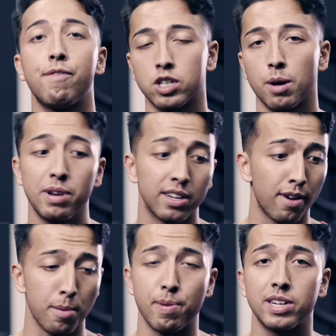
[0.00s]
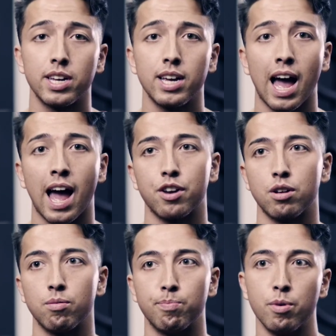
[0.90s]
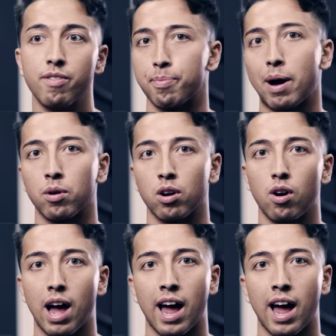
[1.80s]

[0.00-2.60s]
If you're somebody that's very busy and you move about a lot